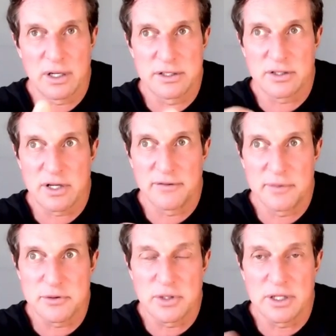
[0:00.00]
I took off in
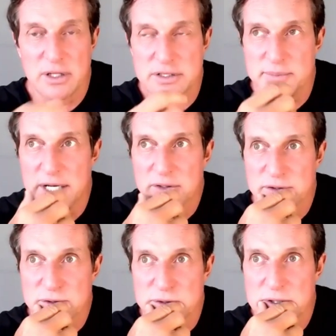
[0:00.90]
between college and medical
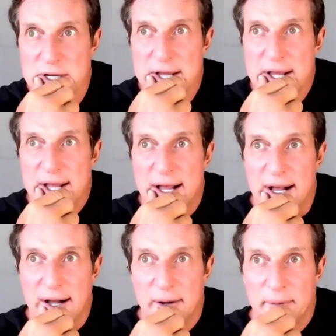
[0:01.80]
school,
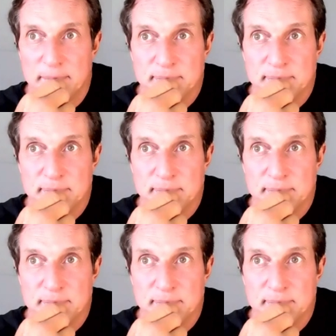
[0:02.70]
um,